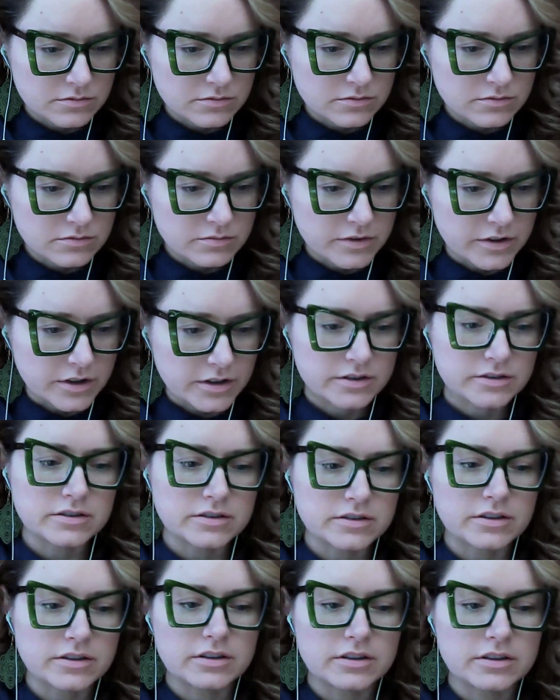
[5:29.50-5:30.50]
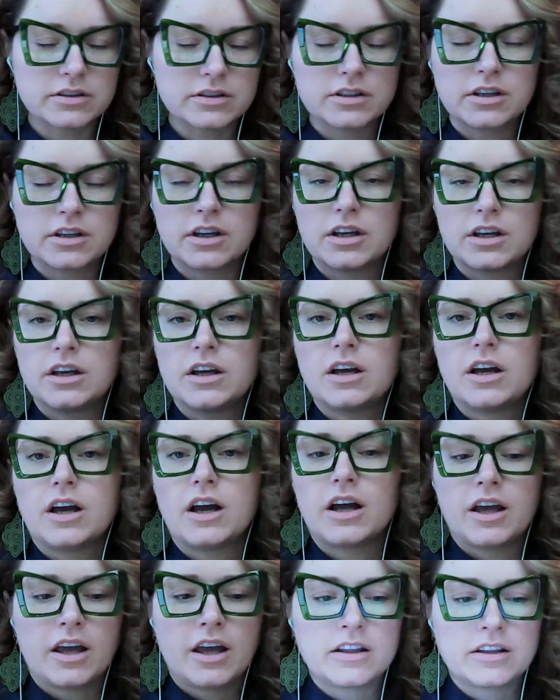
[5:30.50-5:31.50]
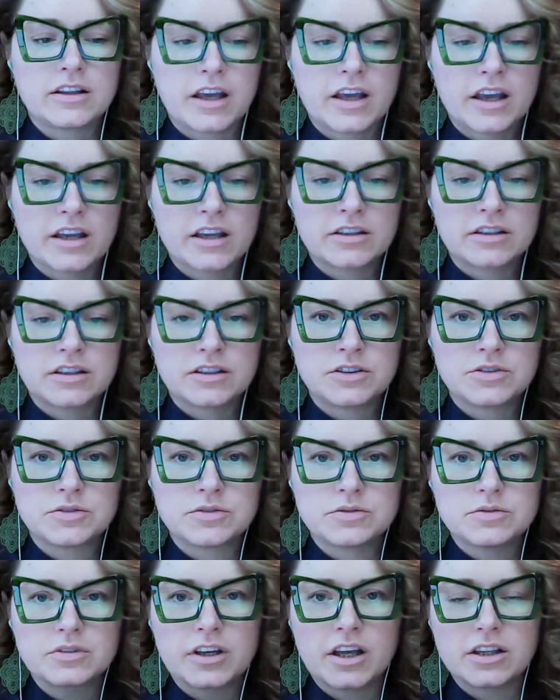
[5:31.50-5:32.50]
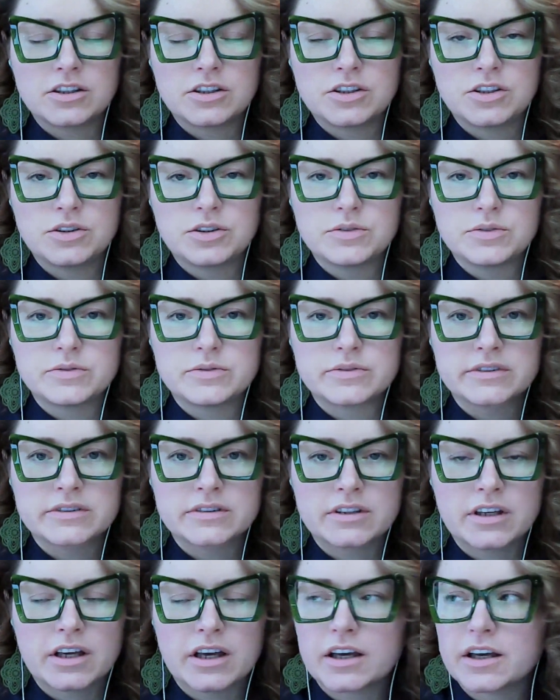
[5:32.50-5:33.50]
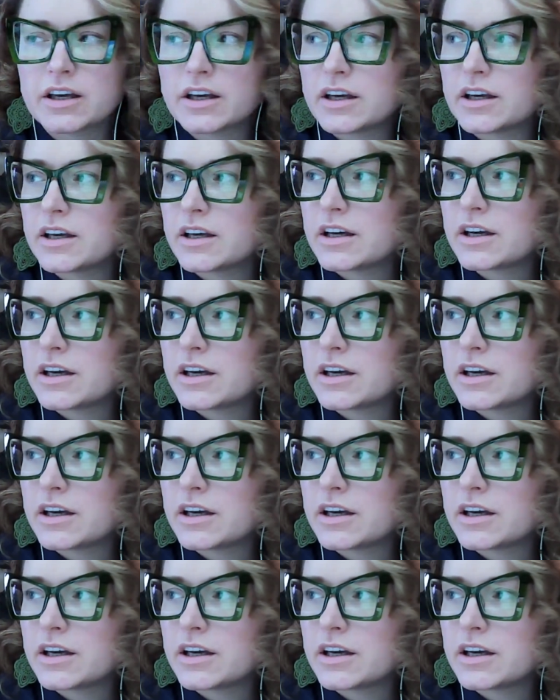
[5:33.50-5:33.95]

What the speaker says: play this out, and then you can use a